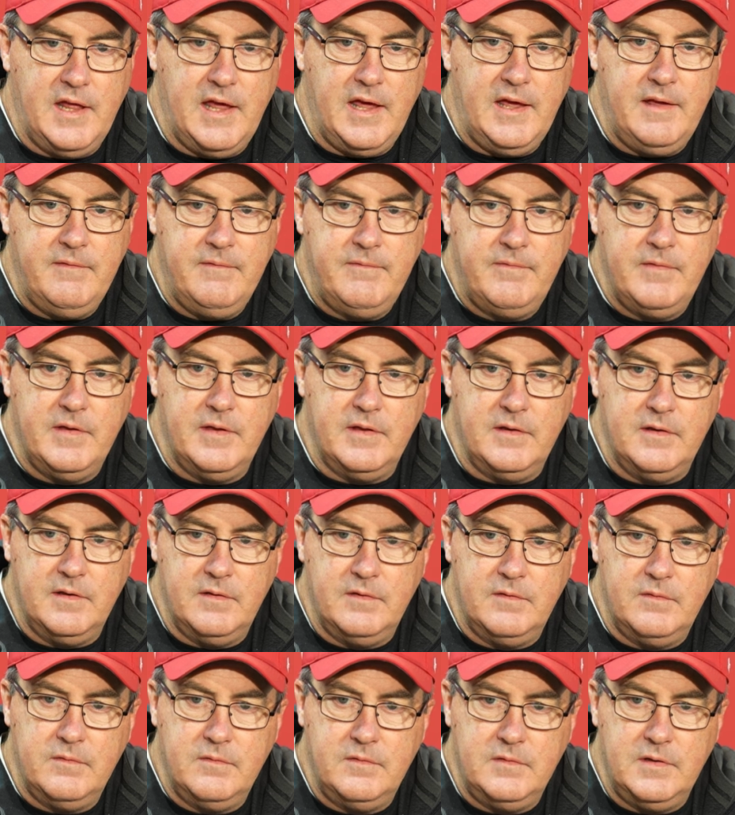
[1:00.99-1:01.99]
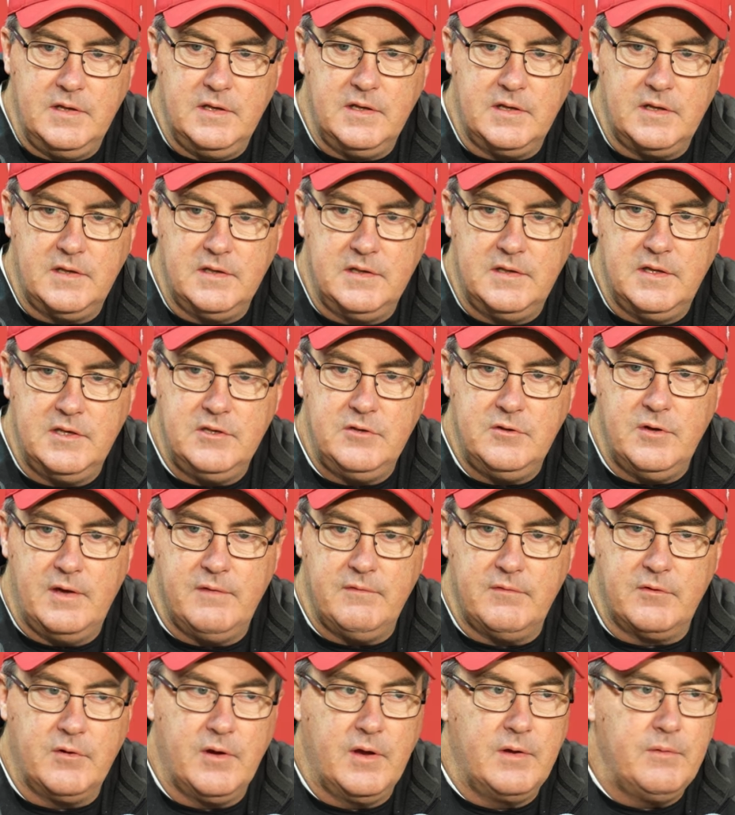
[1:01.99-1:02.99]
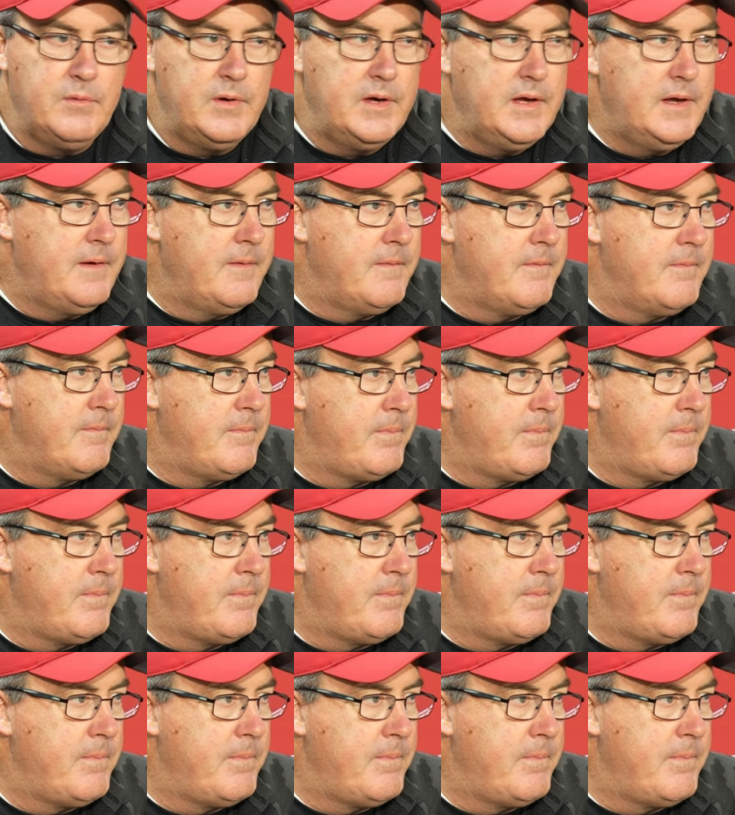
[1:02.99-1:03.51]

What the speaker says: today, and need to continue to have a great week.